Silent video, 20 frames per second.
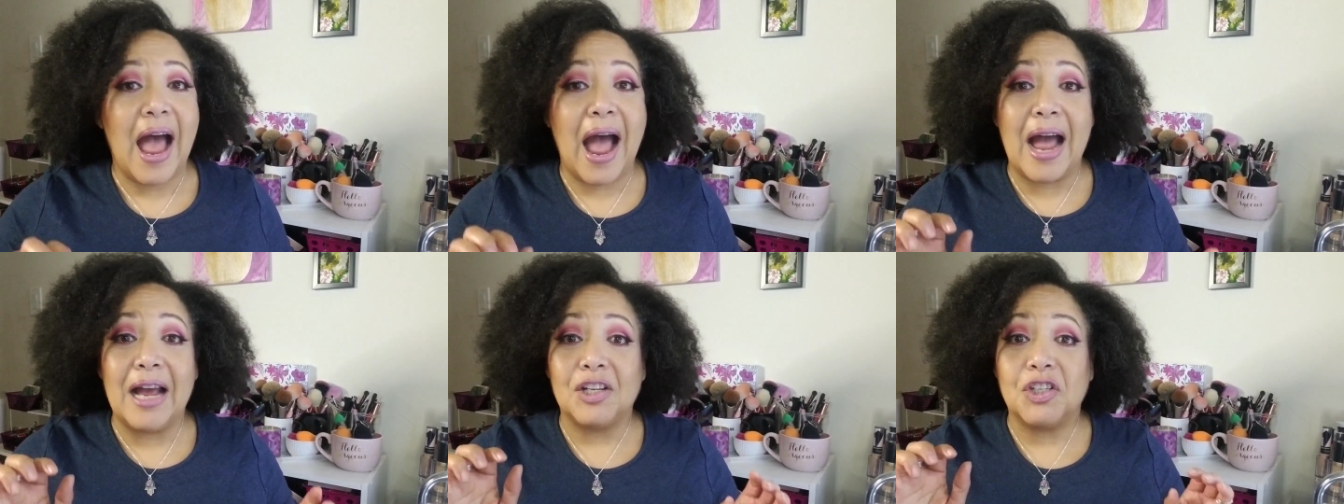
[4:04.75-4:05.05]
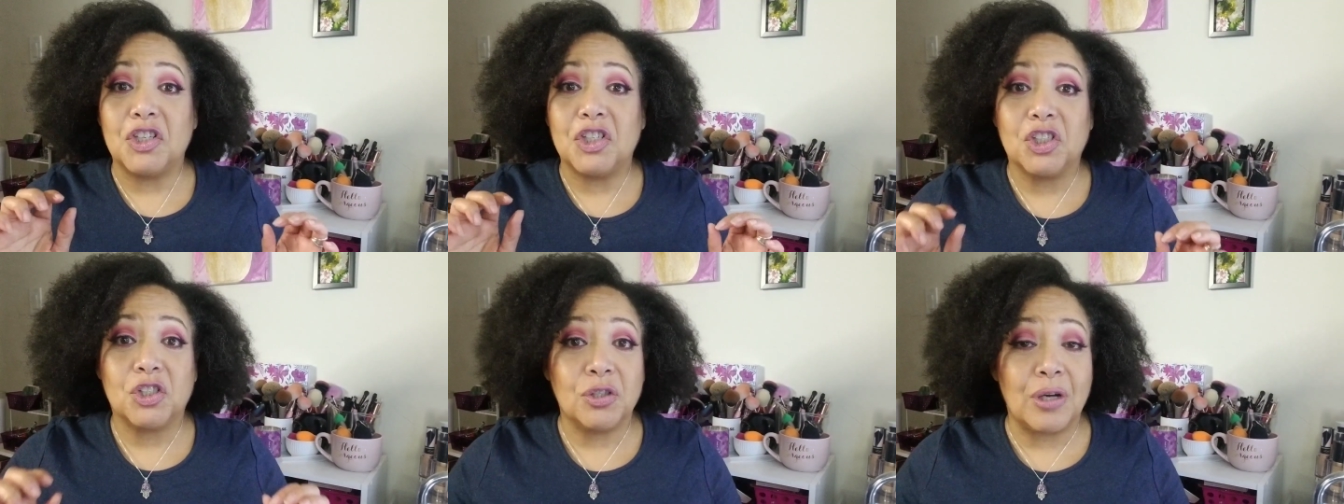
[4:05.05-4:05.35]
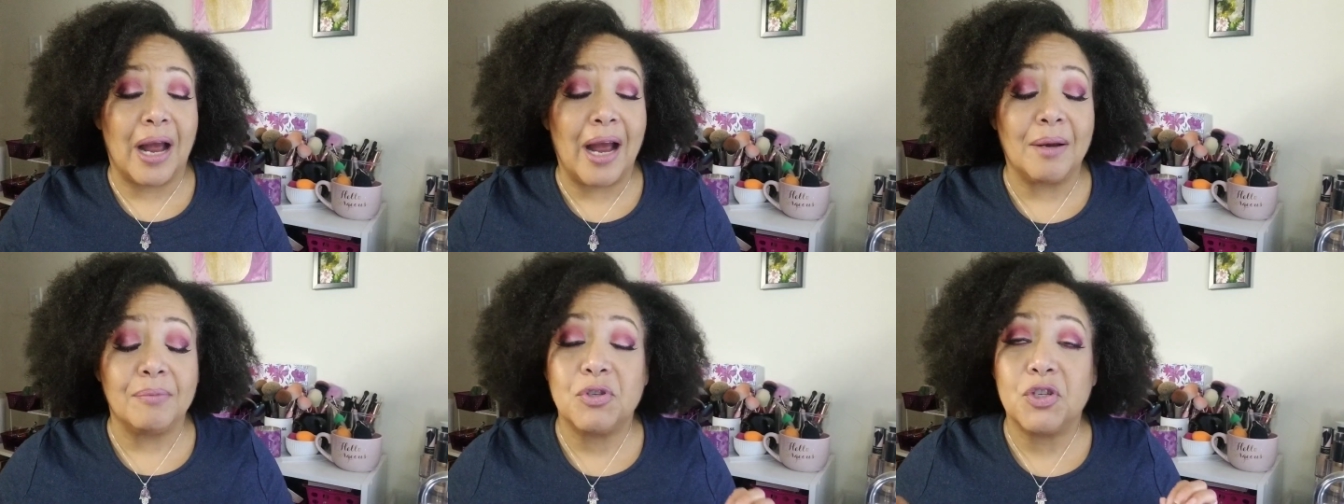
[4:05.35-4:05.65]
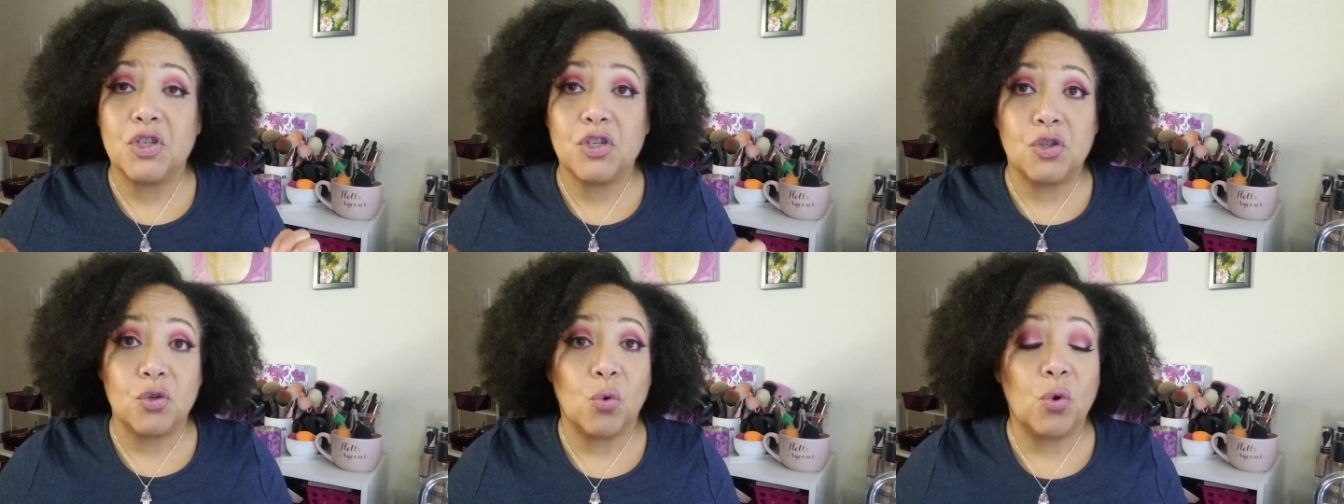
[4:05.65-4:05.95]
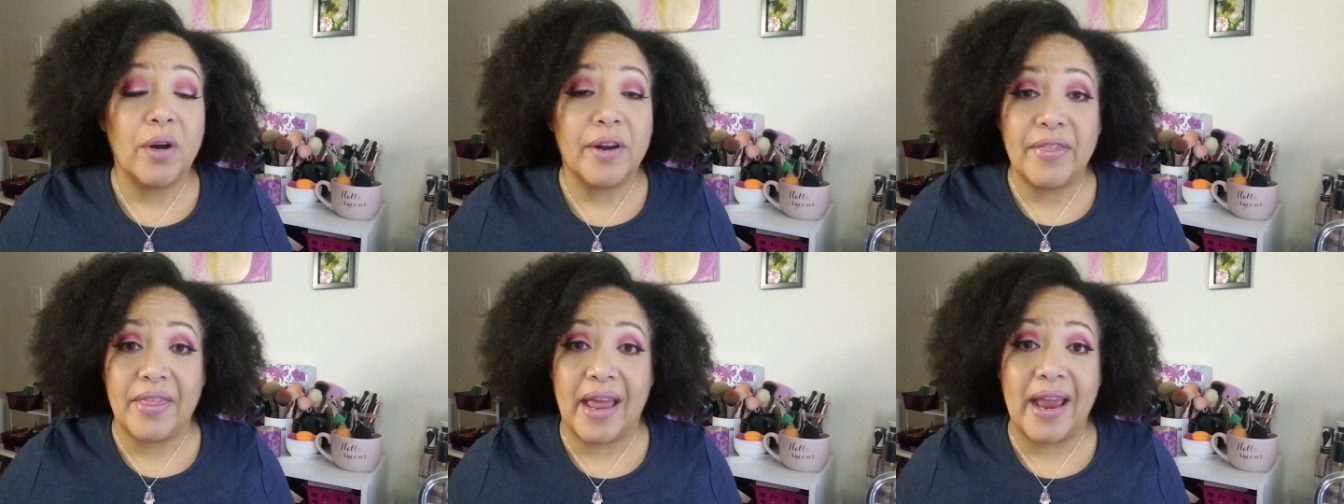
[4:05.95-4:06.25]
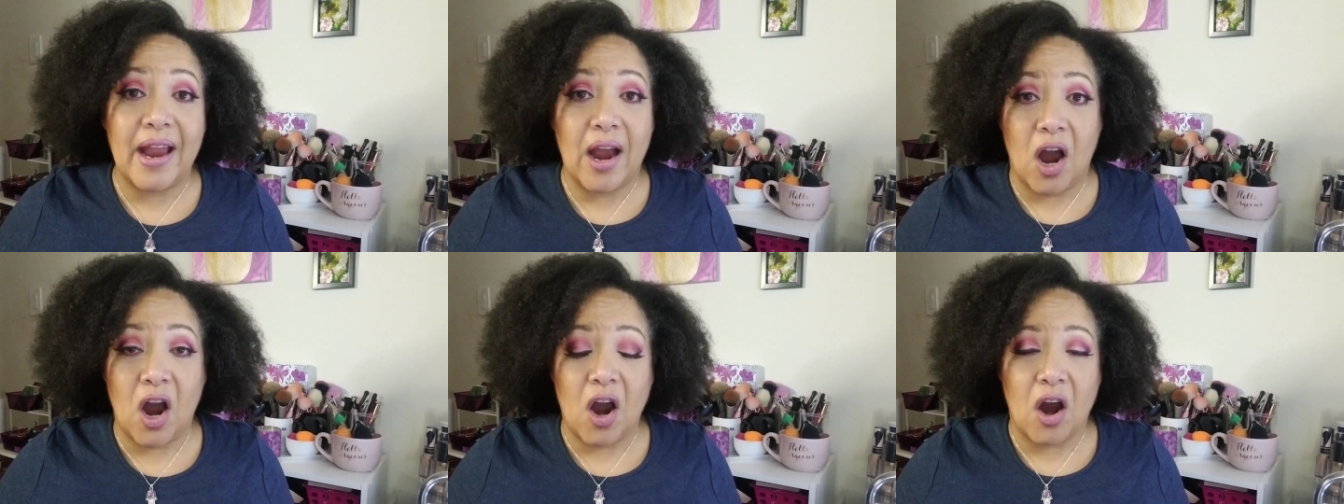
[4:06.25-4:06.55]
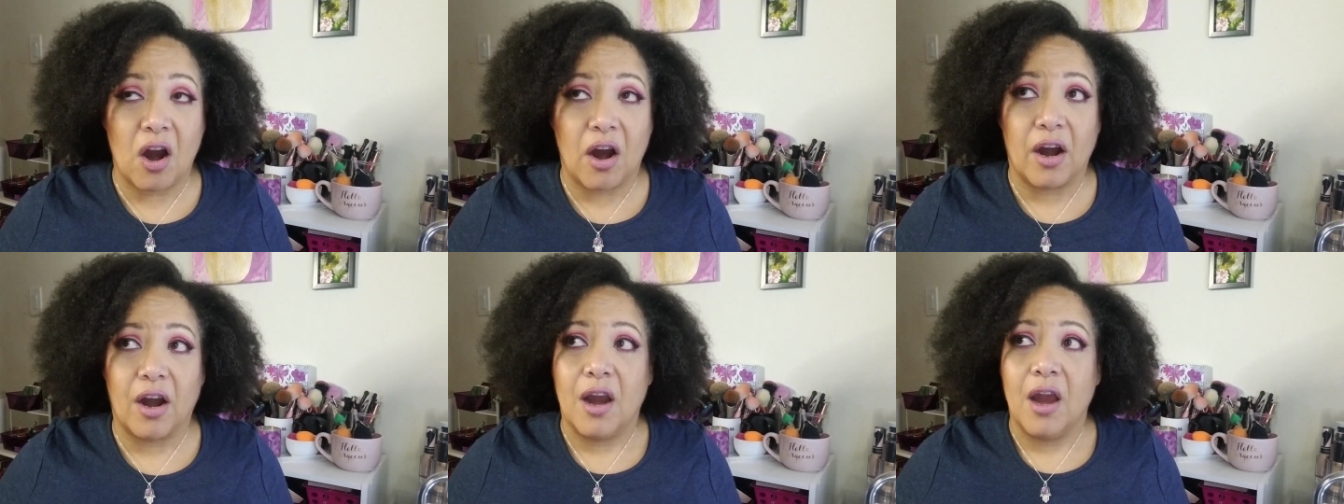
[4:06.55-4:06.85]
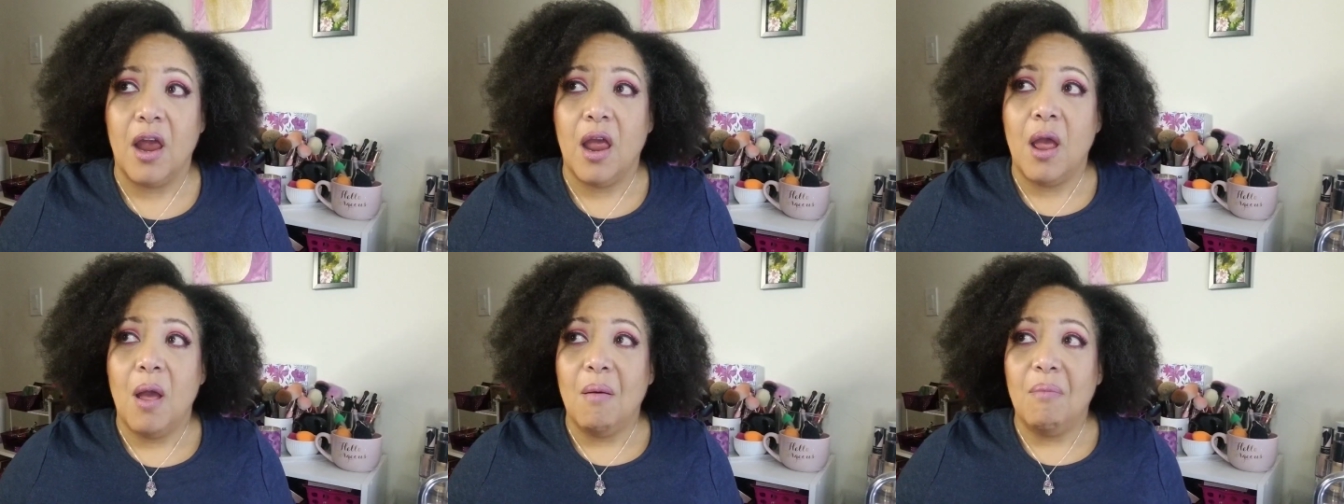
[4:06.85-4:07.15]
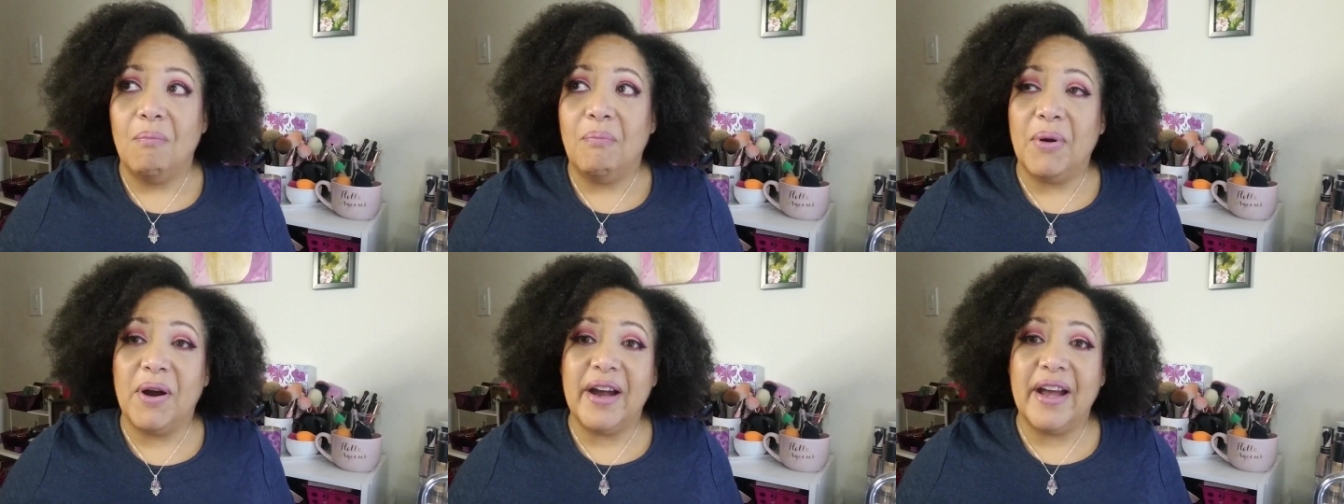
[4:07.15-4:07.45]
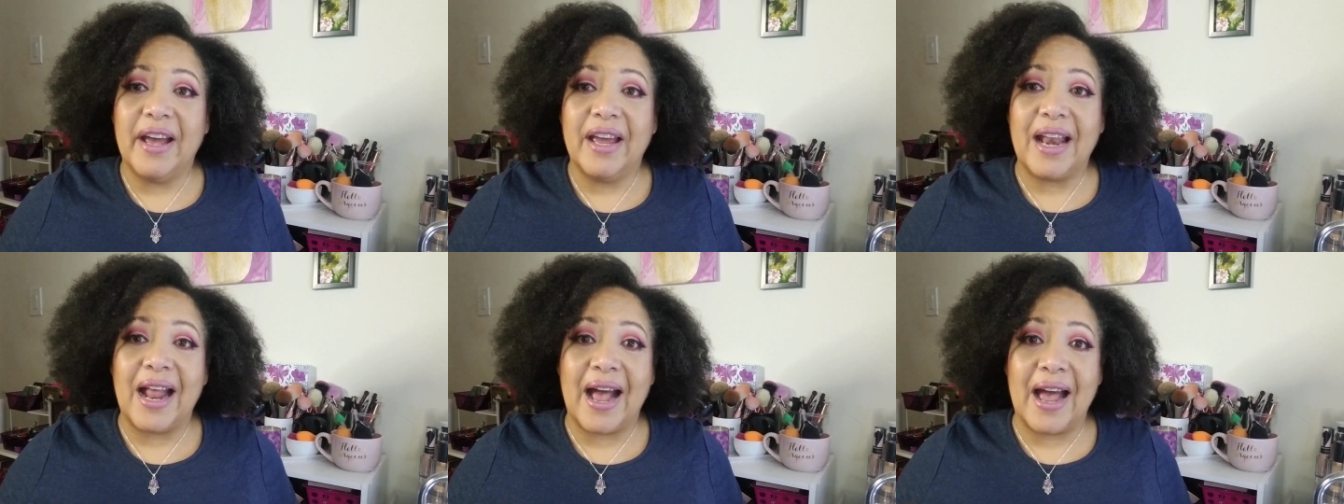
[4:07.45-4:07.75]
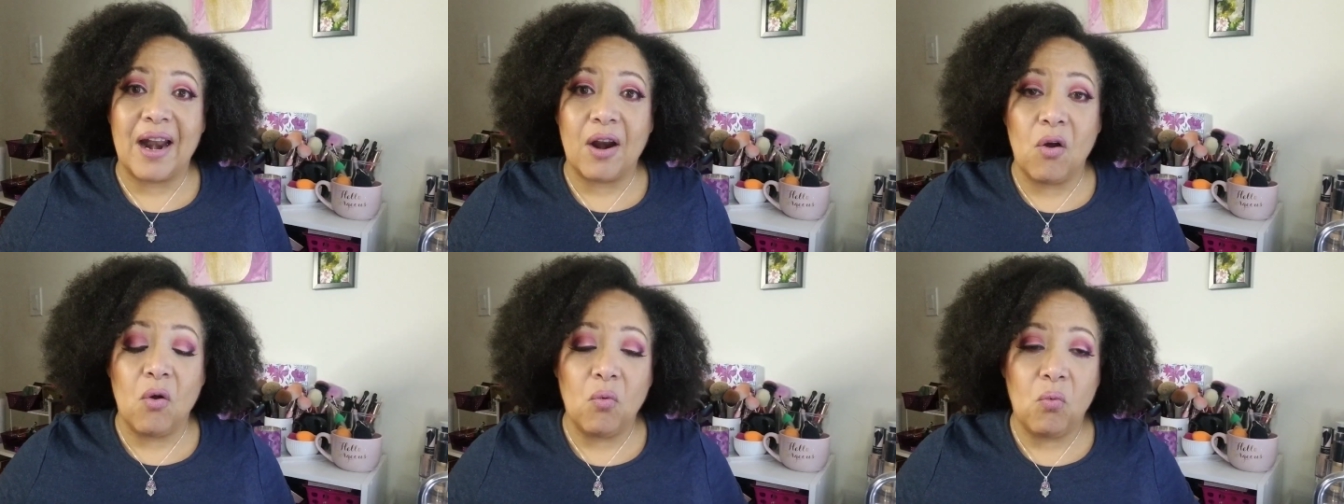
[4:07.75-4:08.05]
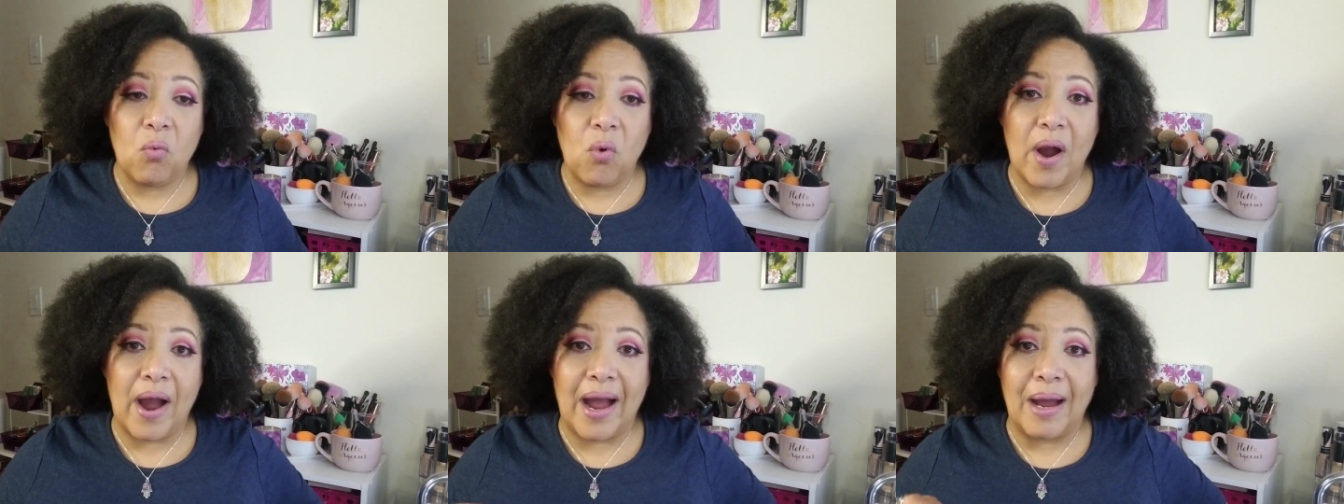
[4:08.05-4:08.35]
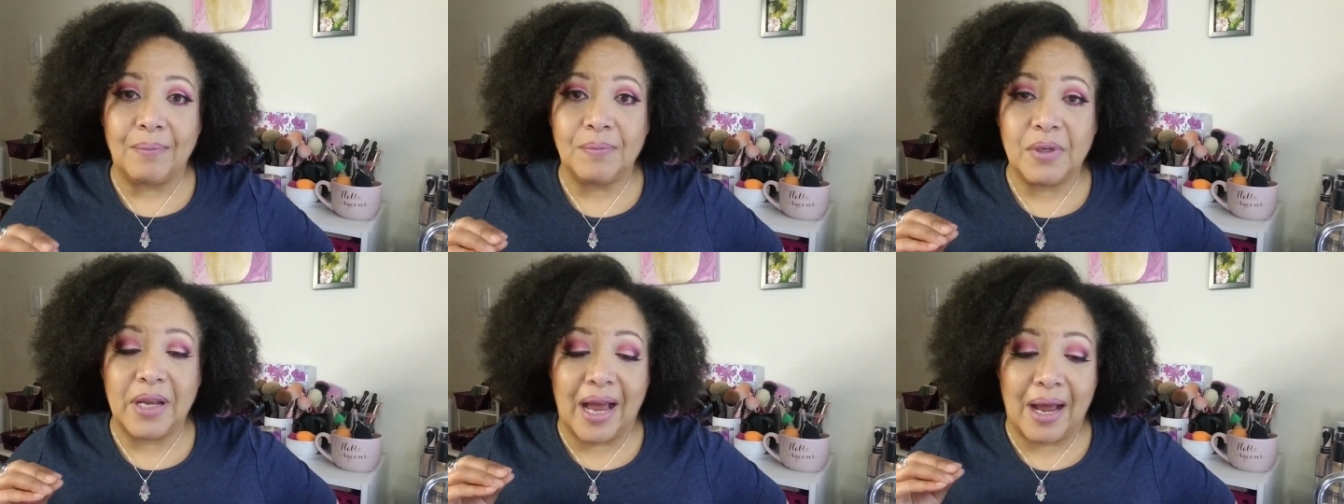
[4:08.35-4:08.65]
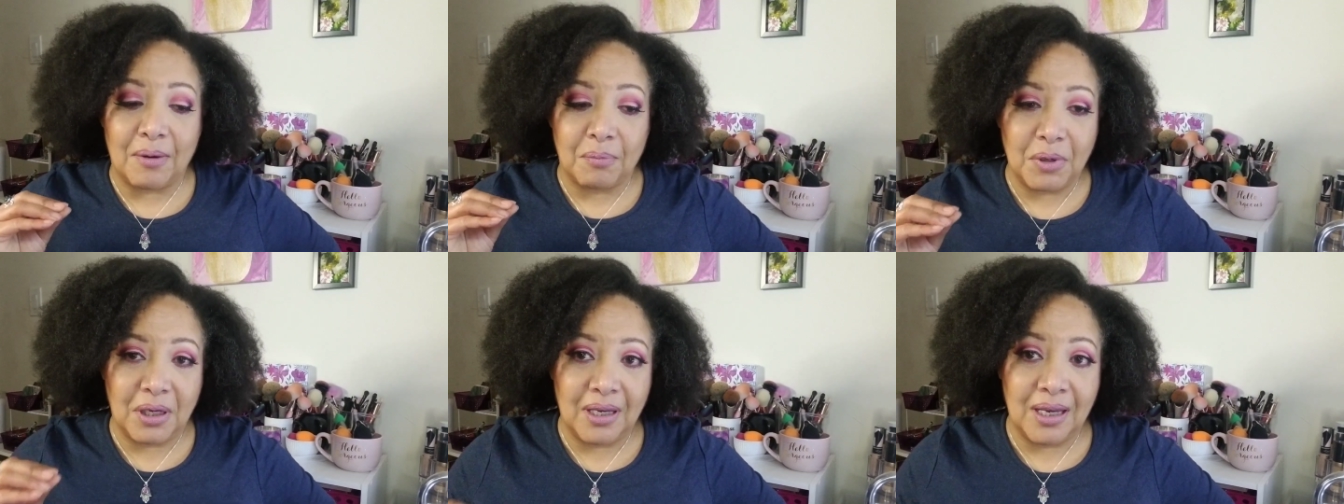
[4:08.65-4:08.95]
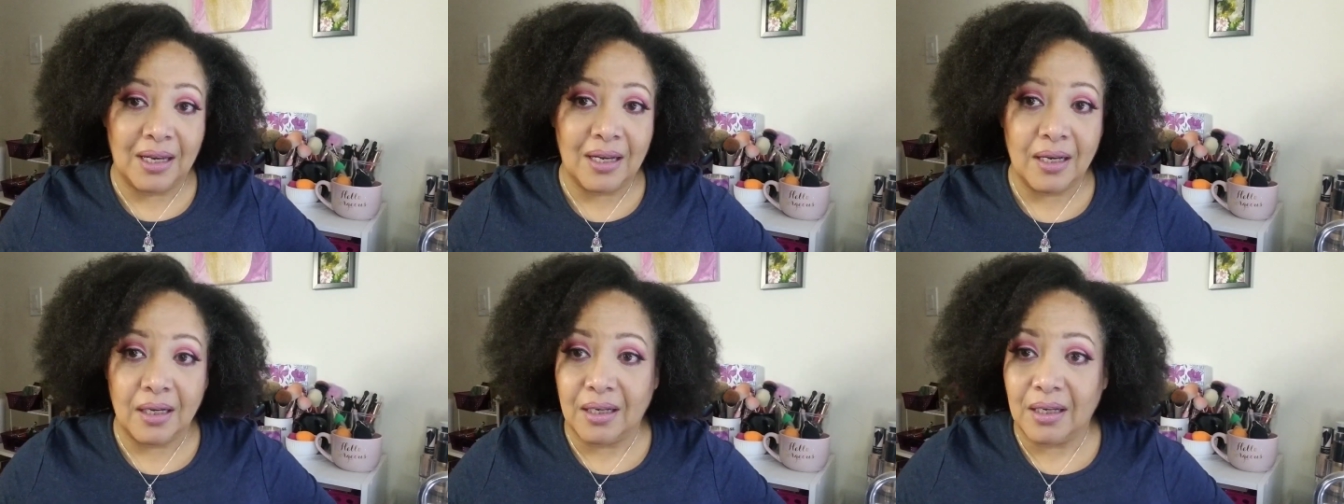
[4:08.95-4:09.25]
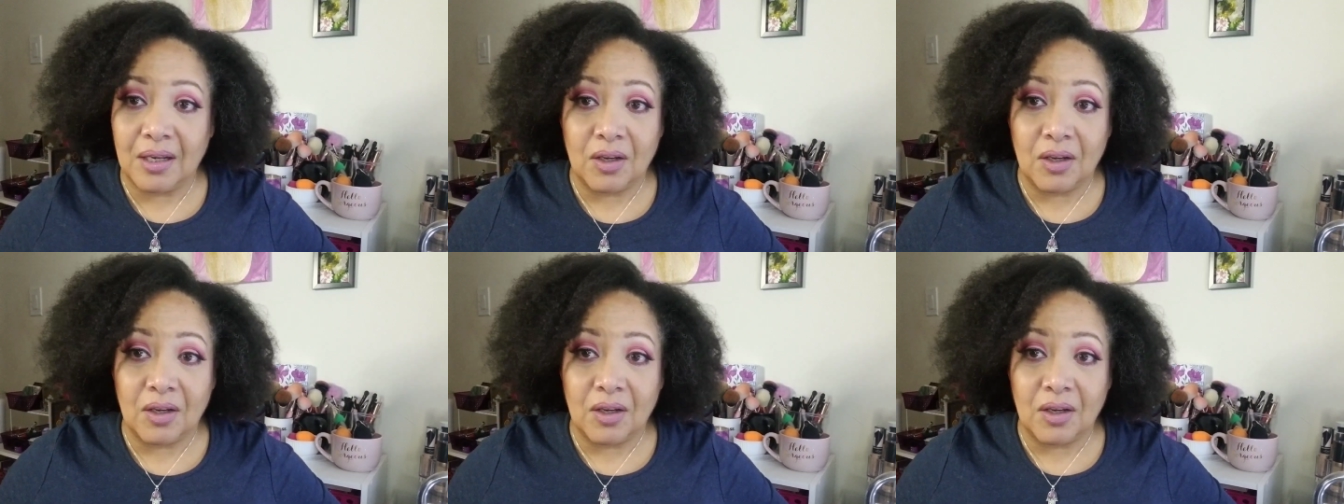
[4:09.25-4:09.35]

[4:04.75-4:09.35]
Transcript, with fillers: I I'm sure they are, but I don't. I'm I'm getting.